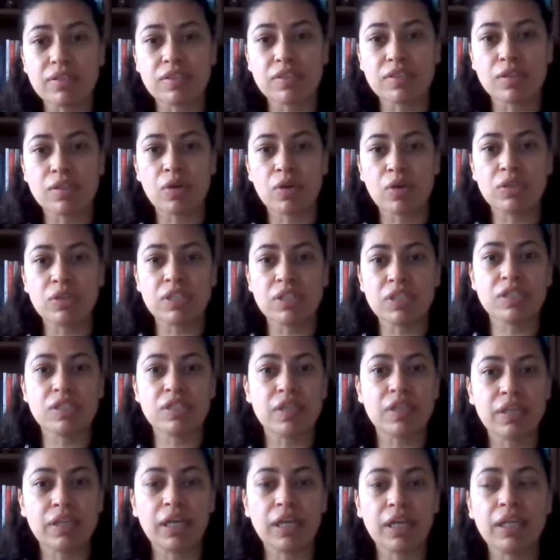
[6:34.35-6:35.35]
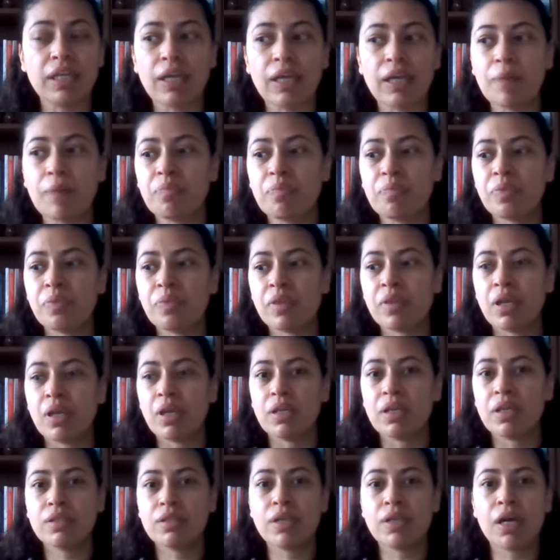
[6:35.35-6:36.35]
So these are kind of
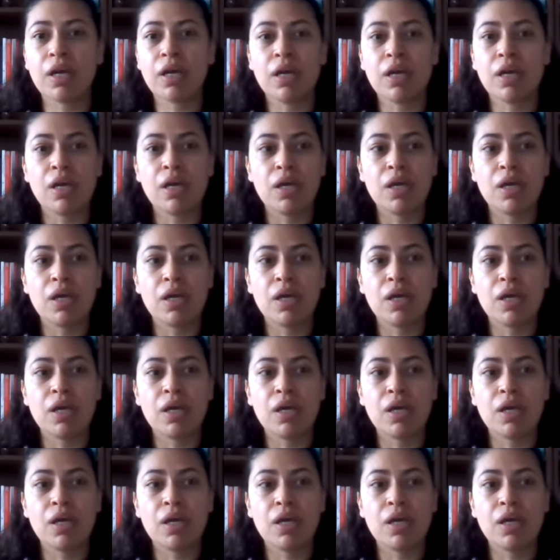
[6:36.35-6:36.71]
the